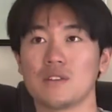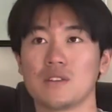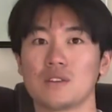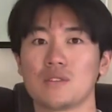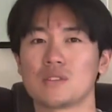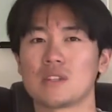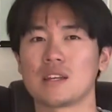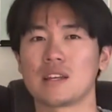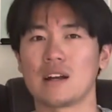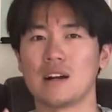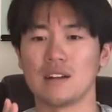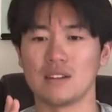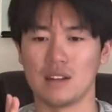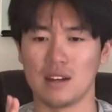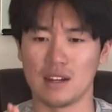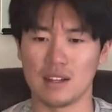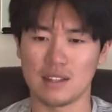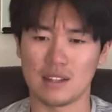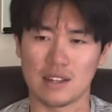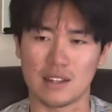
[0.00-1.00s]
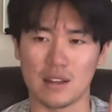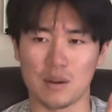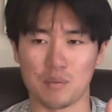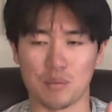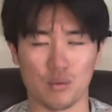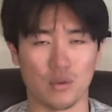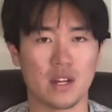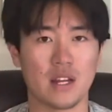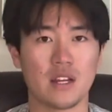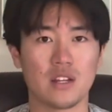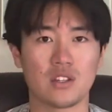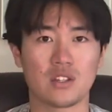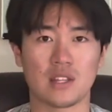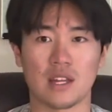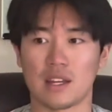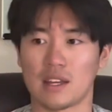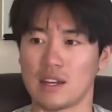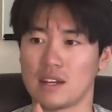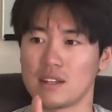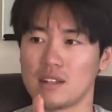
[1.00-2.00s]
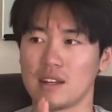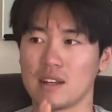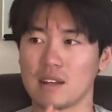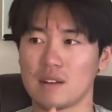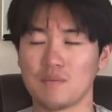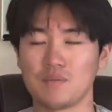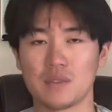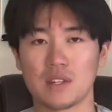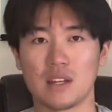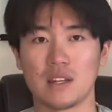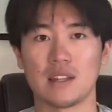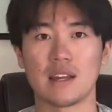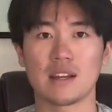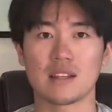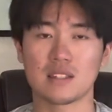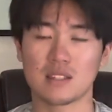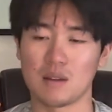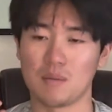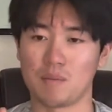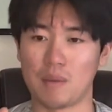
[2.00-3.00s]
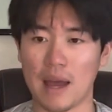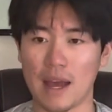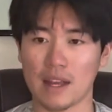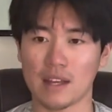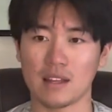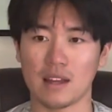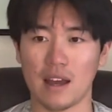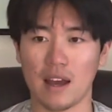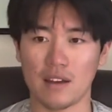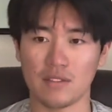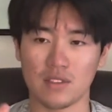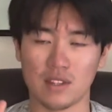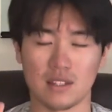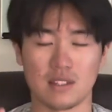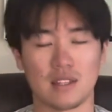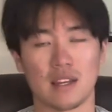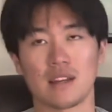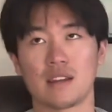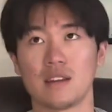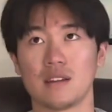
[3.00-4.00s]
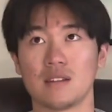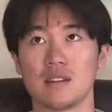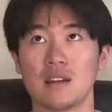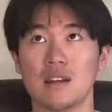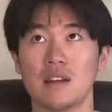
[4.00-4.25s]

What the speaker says: There's like a bridge that kind of like connects the back half, the second